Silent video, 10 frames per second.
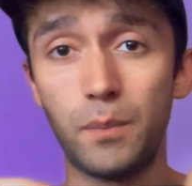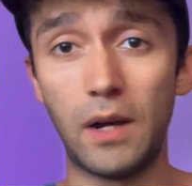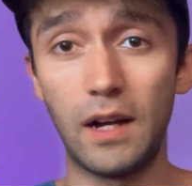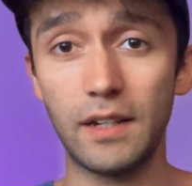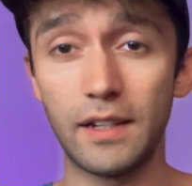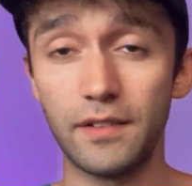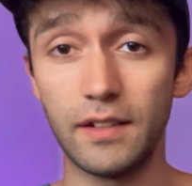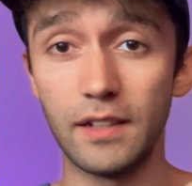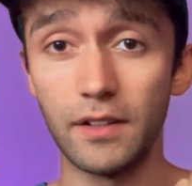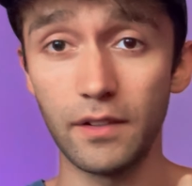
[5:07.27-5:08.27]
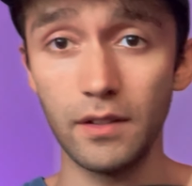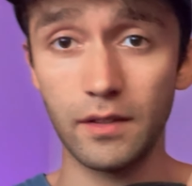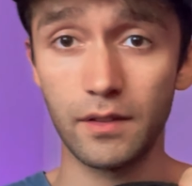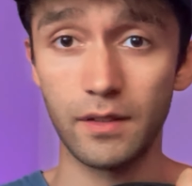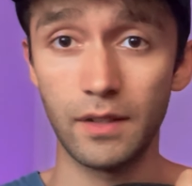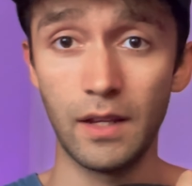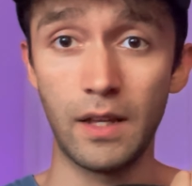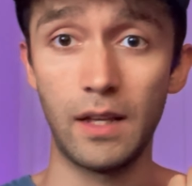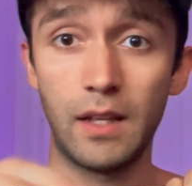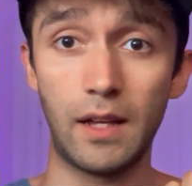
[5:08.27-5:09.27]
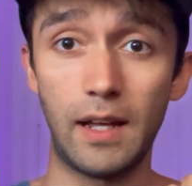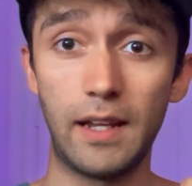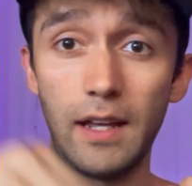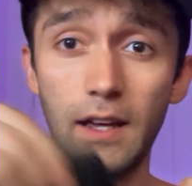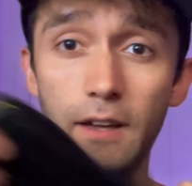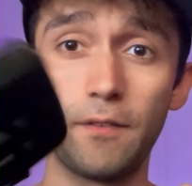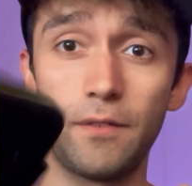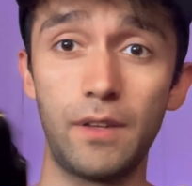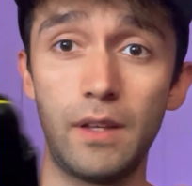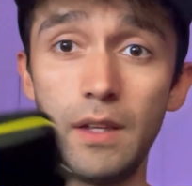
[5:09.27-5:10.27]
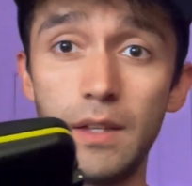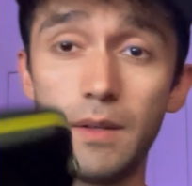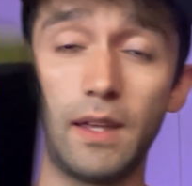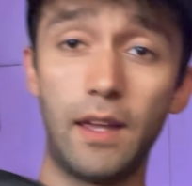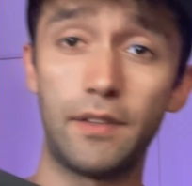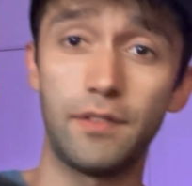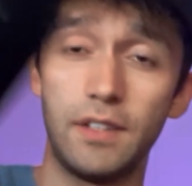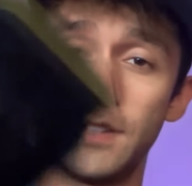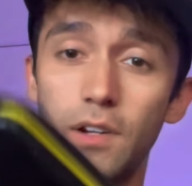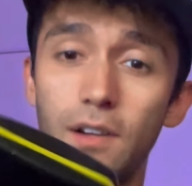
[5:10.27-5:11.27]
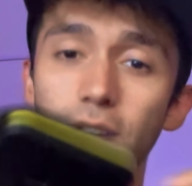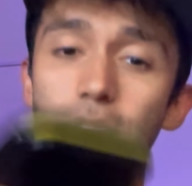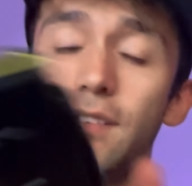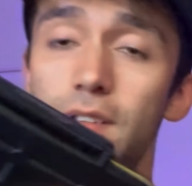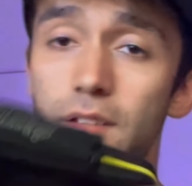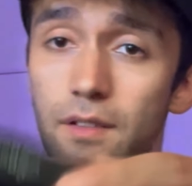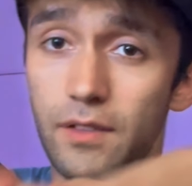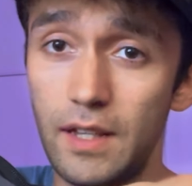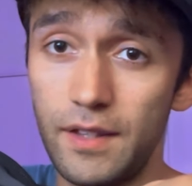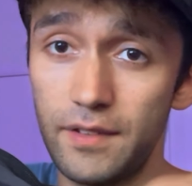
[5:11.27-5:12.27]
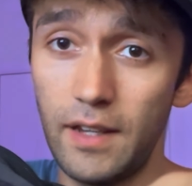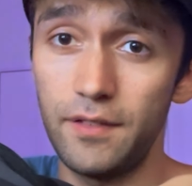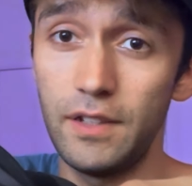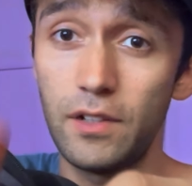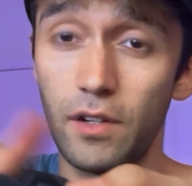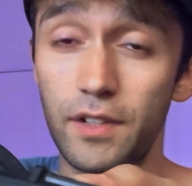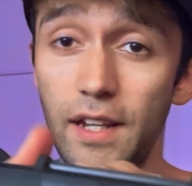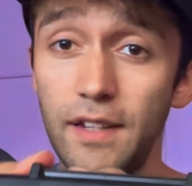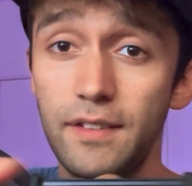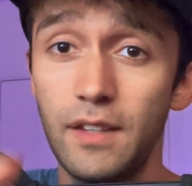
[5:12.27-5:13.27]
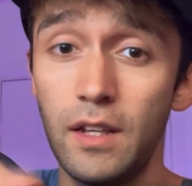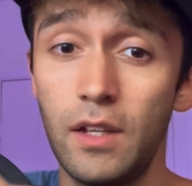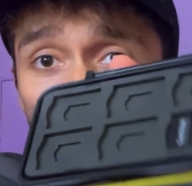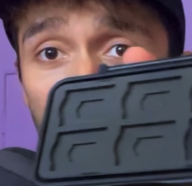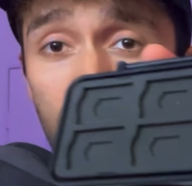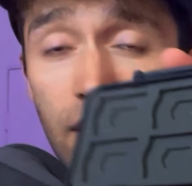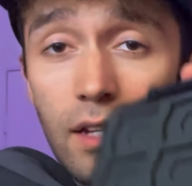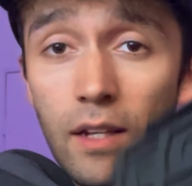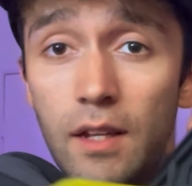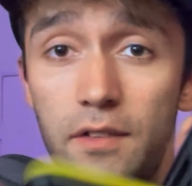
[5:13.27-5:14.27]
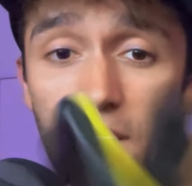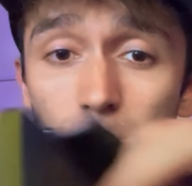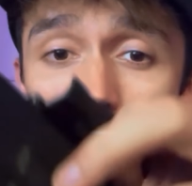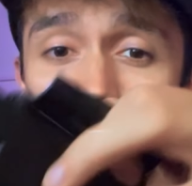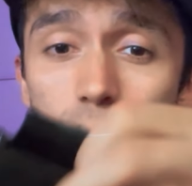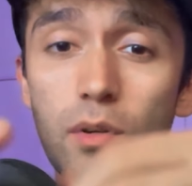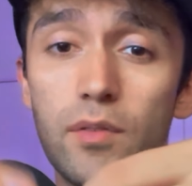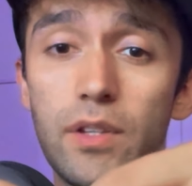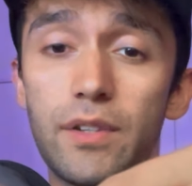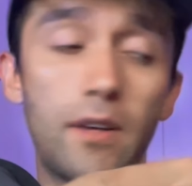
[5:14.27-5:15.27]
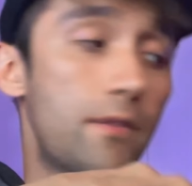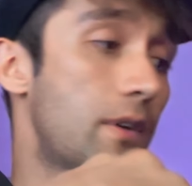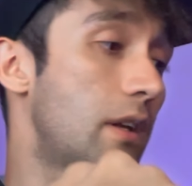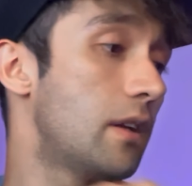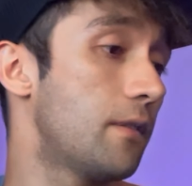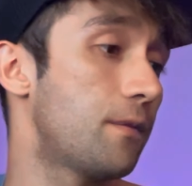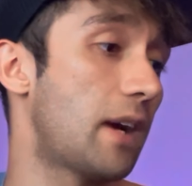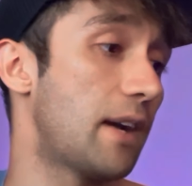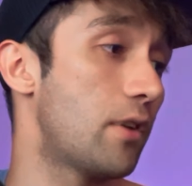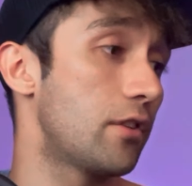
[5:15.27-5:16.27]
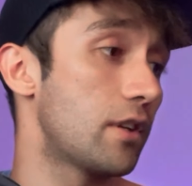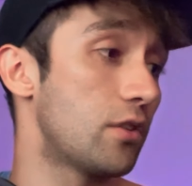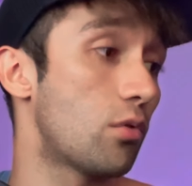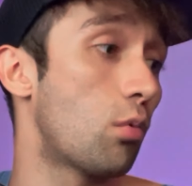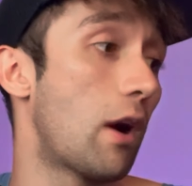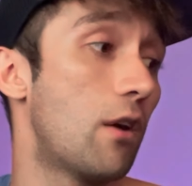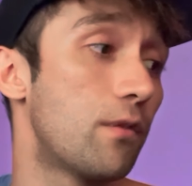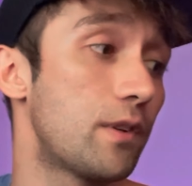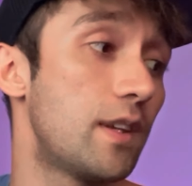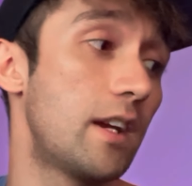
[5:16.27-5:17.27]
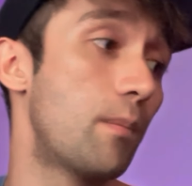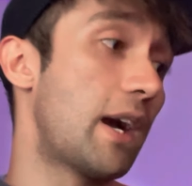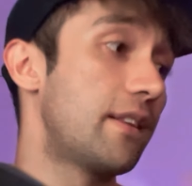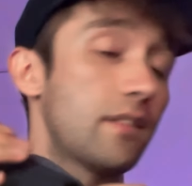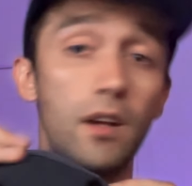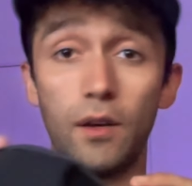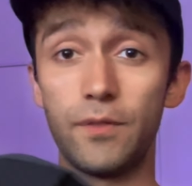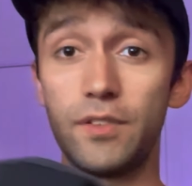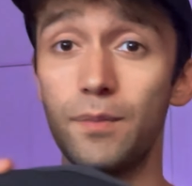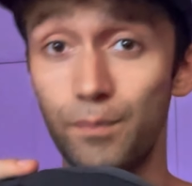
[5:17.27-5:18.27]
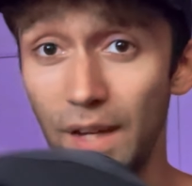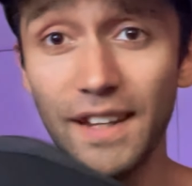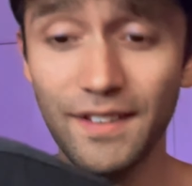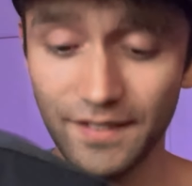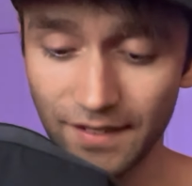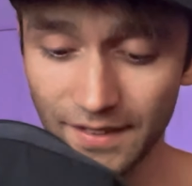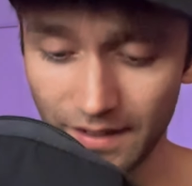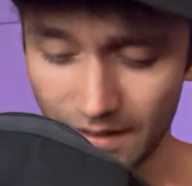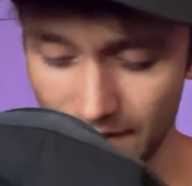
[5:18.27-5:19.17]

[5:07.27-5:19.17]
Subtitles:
pockets here, I have SD cards. In this SD card case right here, it's going to be the equivalent of 512 gigabytes of space